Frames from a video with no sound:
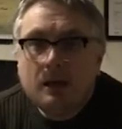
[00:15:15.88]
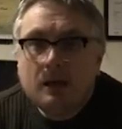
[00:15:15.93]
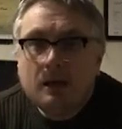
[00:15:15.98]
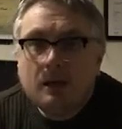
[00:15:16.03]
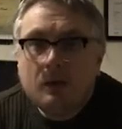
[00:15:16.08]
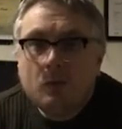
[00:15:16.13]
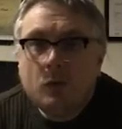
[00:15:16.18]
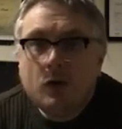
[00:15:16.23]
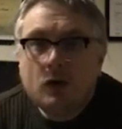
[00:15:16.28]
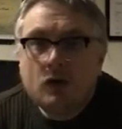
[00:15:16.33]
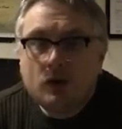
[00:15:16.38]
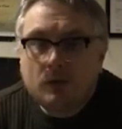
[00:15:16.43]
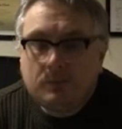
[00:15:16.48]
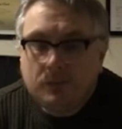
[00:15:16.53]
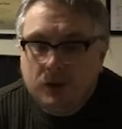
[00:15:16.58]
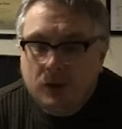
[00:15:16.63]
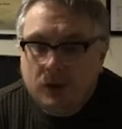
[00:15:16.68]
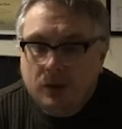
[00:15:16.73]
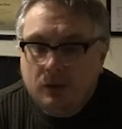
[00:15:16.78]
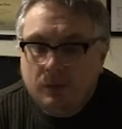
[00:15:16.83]
Workshop
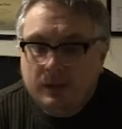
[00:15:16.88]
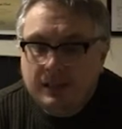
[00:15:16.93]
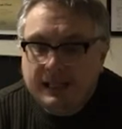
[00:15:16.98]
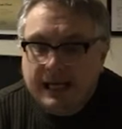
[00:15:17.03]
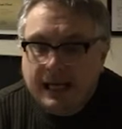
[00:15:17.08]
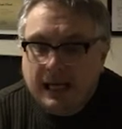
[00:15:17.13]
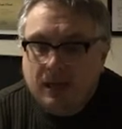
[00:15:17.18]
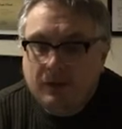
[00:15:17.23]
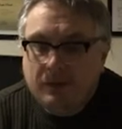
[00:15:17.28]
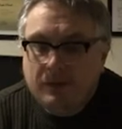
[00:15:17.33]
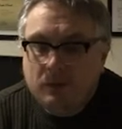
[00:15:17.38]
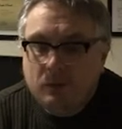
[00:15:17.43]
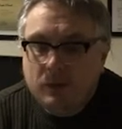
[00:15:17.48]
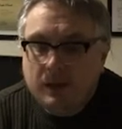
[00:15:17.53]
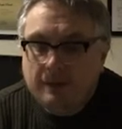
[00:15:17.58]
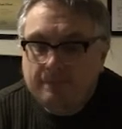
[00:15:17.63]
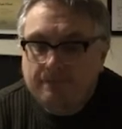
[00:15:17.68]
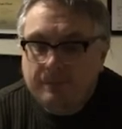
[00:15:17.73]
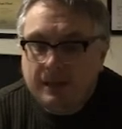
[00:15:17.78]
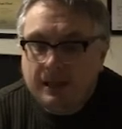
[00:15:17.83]
2 is Health and
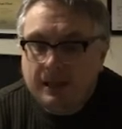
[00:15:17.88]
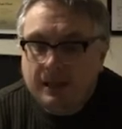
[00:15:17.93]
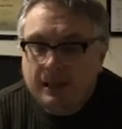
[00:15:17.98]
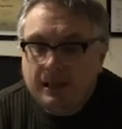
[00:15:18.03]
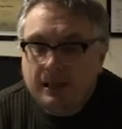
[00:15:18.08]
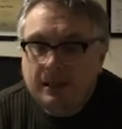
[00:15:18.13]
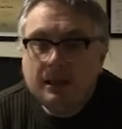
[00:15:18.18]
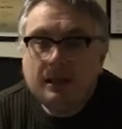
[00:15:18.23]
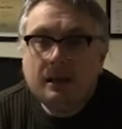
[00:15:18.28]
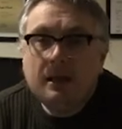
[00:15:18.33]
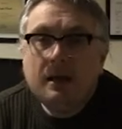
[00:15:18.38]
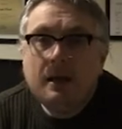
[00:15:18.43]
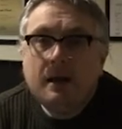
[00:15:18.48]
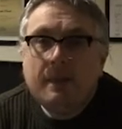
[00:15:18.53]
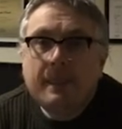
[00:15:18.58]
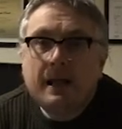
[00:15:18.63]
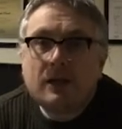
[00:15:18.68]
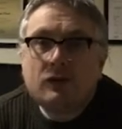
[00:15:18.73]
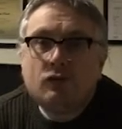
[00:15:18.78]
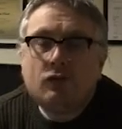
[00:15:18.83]
Wellbeing.
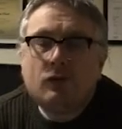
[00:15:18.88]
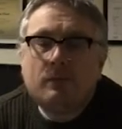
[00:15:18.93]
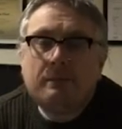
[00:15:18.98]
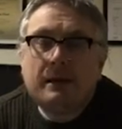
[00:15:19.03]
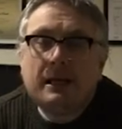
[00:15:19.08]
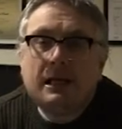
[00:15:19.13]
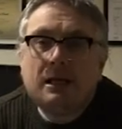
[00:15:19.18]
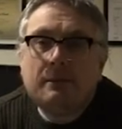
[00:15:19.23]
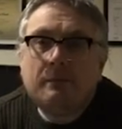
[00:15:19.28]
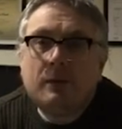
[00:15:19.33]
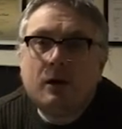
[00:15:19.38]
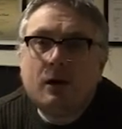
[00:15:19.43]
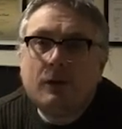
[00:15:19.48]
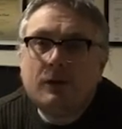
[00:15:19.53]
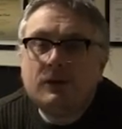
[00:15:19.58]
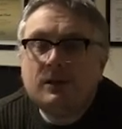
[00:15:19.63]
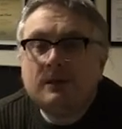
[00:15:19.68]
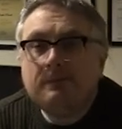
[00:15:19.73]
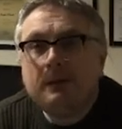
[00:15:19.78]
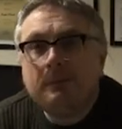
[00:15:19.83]
That's run by
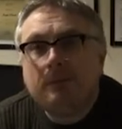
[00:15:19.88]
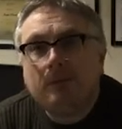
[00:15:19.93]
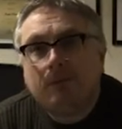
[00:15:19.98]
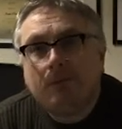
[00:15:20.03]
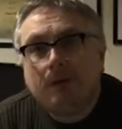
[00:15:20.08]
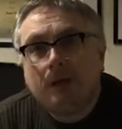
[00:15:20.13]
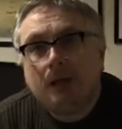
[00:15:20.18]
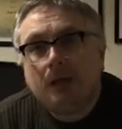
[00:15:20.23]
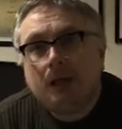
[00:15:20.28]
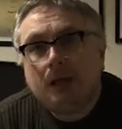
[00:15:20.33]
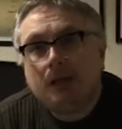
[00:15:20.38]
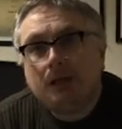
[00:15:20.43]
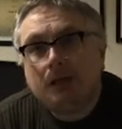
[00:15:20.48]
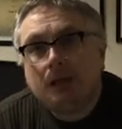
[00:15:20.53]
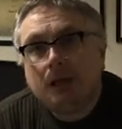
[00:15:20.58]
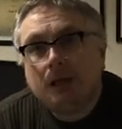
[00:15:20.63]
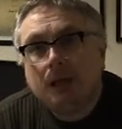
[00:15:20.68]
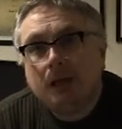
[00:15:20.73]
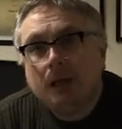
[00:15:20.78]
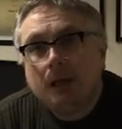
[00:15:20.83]
Carmarthenshire People
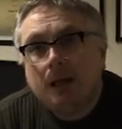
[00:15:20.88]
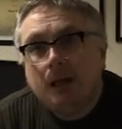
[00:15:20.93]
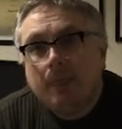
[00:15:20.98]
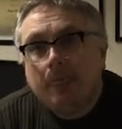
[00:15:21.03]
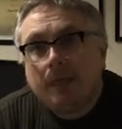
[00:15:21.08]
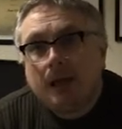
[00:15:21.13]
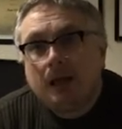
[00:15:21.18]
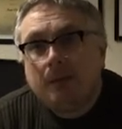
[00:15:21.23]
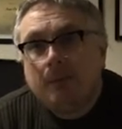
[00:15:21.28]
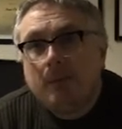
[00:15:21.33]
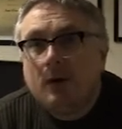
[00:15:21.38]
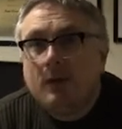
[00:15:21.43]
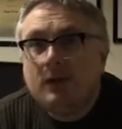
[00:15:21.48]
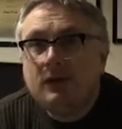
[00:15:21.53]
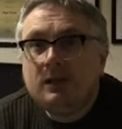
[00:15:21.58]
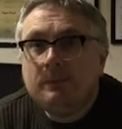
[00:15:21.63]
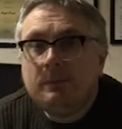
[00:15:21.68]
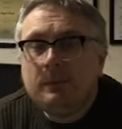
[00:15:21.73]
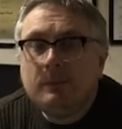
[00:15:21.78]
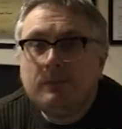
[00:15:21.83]
First.
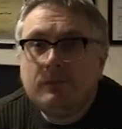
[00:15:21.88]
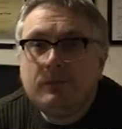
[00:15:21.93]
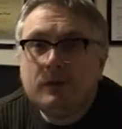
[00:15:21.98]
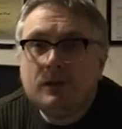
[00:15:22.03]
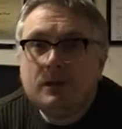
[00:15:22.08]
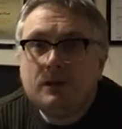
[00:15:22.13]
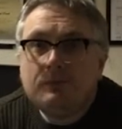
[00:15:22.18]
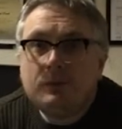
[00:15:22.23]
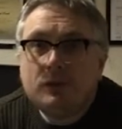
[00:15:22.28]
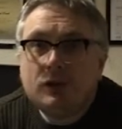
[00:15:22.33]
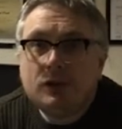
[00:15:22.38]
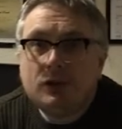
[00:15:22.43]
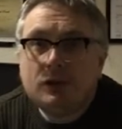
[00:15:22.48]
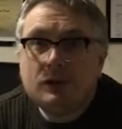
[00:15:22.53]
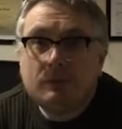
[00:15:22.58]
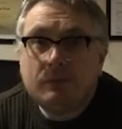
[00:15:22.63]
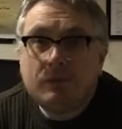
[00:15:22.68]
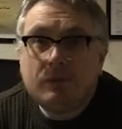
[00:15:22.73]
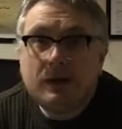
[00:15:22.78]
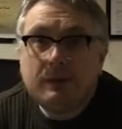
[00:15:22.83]
Carmarthenshire People First produced
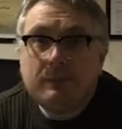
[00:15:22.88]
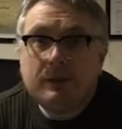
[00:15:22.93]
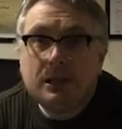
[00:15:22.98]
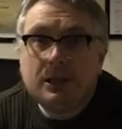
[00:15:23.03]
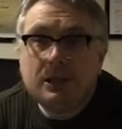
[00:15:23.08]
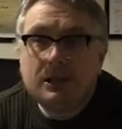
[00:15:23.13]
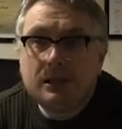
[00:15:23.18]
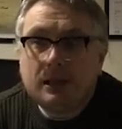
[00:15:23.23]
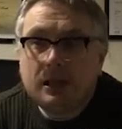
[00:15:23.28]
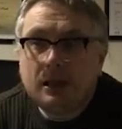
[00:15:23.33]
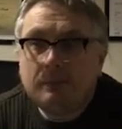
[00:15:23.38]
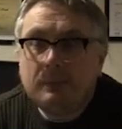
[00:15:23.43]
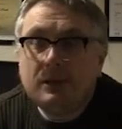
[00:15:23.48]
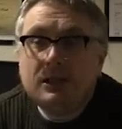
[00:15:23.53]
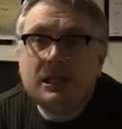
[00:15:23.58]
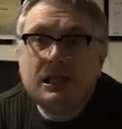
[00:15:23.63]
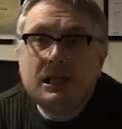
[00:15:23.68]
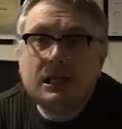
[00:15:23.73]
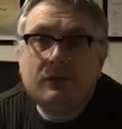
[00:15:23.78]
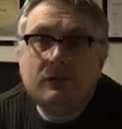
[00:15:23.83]
some fabulous
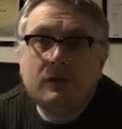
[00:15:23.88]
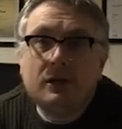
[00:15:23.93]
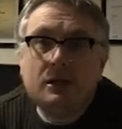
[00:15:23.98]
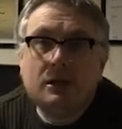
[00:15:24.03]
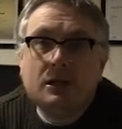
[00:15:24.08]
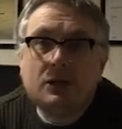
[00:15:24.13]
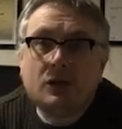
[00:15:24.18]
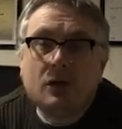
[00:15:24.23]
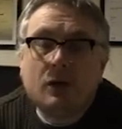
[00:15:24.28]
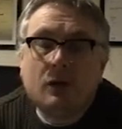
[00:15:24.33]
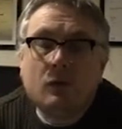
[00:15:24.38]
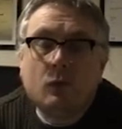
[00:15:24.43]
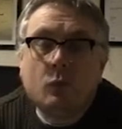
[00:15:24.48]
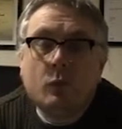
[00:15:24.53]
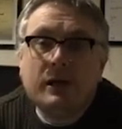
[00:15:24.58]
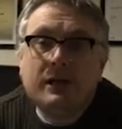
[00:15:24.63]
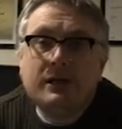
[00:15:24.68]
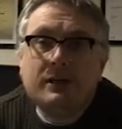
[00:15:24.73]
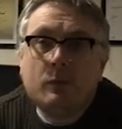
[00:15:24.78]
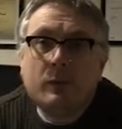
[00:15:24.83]
materials on
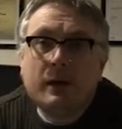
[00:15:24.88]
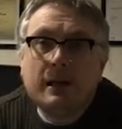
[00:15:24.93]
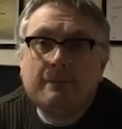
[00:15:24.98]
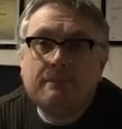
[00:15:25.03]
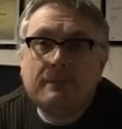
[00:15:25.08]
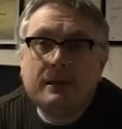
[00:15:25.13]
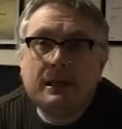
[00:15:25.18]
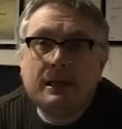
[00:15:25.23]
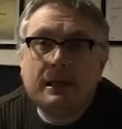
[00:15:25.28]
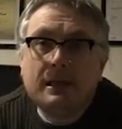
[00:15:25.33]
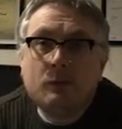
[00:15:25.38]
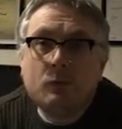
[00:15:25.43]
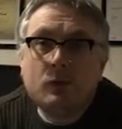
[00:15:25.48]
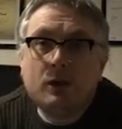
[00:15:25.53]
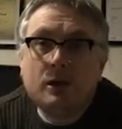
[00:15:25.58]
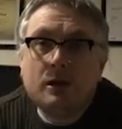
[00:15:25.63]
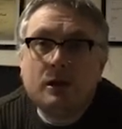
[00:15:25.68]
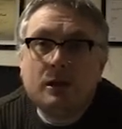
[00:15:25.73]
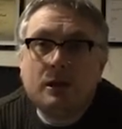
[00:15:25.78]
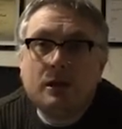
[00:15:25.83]
winter wellbeing
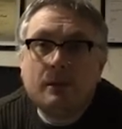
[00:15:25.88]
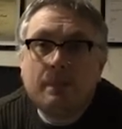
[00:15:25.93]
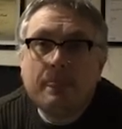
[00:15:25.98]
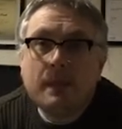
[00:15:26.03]
work,